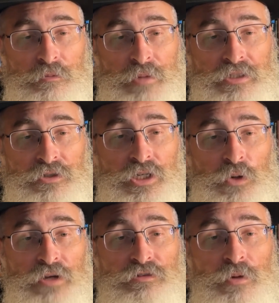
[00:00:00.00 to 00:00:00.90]
by turning
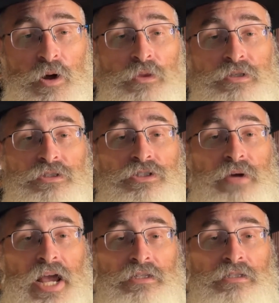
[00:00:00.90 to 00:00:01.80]
away from all the
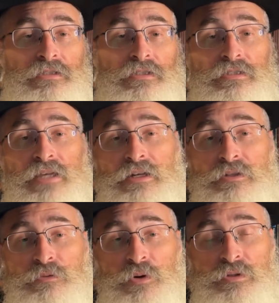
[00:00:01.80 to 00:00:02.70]
distractions on the side of
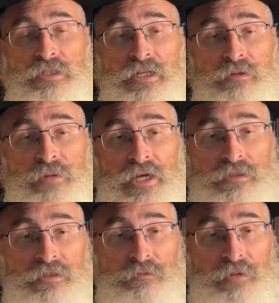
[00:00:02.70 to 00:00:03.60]
the road and getting back
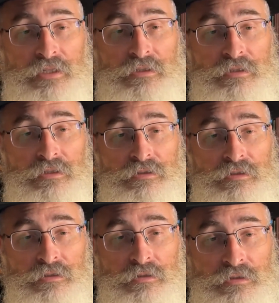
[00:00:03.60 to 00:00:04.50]
onto the main
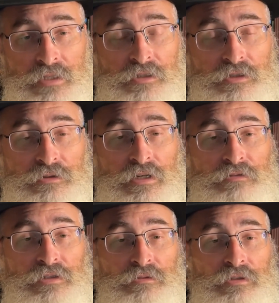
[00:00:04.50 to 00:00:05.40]
center
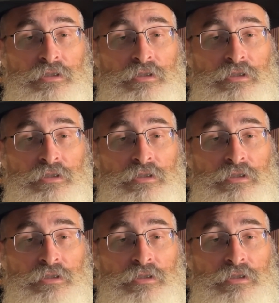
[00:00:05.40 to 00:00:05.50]
of the